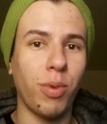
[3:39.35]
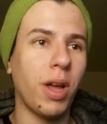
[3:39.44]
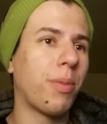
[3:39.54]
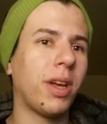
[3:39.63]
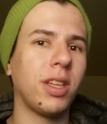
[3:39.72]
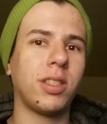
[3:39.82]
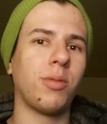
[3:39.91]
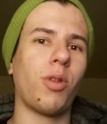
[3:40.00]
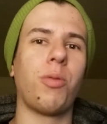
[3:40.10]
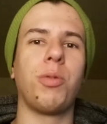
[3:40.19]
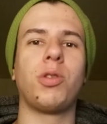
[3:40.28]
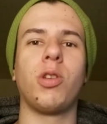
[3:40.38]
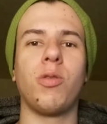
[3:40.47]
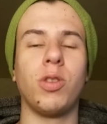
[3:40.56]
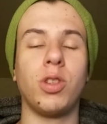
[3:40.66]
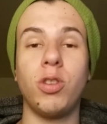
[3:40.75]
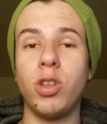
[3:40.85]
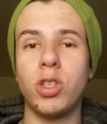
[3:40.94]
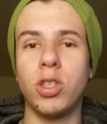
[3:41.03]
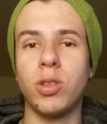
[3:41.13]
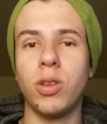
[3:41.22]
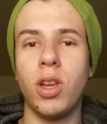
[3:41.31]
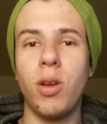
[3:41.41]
bypass some arbitrary restrictions,